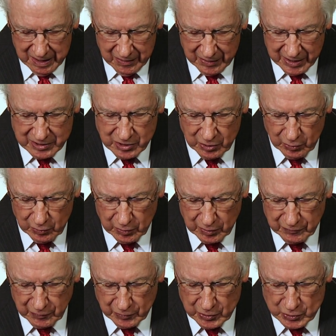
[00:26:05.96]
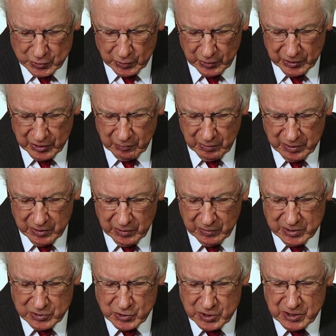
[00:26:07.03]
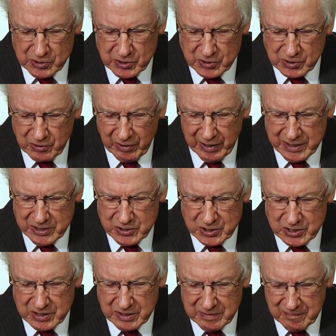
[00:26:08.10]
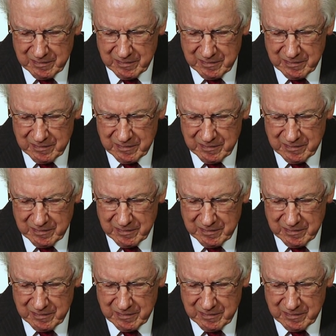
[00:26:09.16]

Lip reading: Thank you, Lord, for the joy that we know in Jesus Christ.